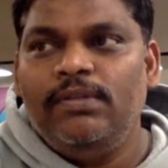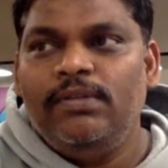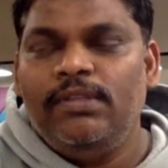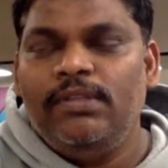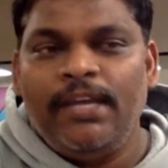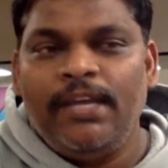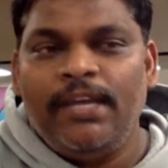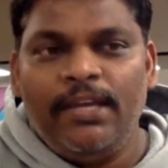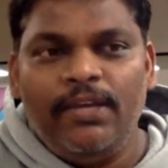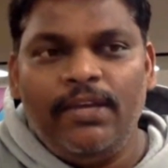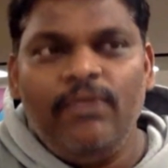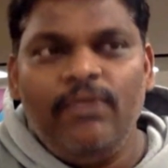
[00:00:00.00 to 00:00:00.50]

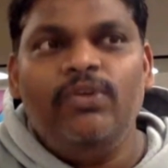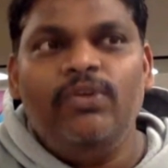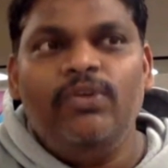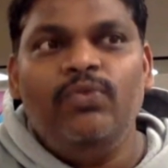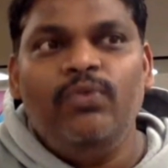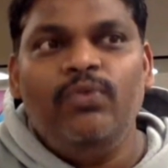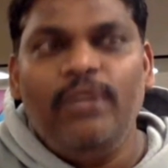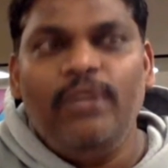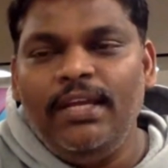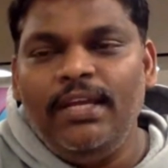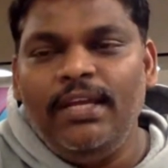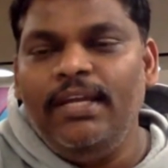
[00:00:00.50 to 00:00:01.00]
thank you.
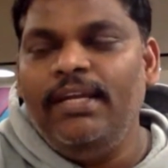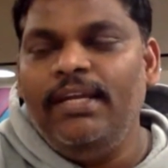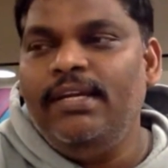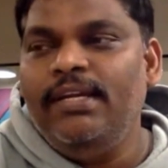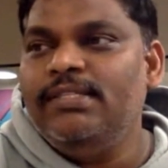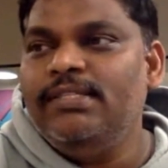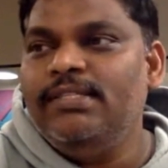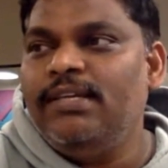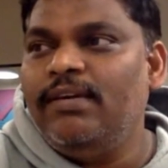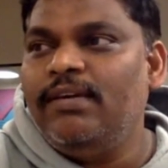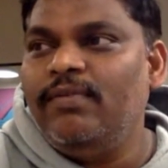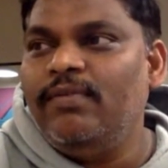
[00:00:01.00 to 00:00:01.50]
You really
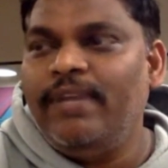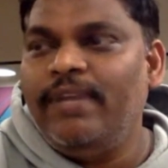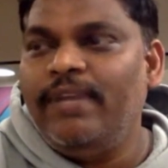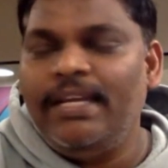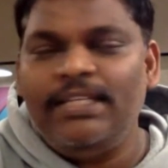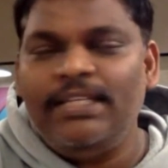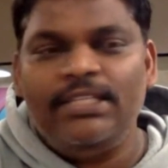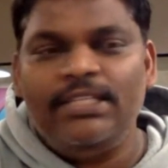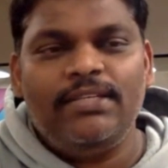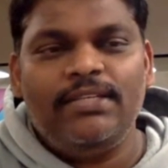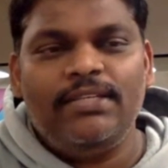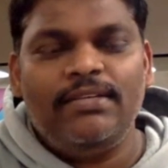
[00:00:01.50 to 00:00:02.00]
deserve
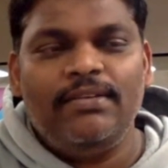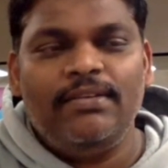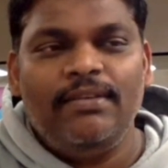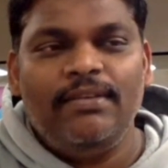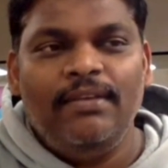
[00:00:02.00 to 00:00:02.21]
rest.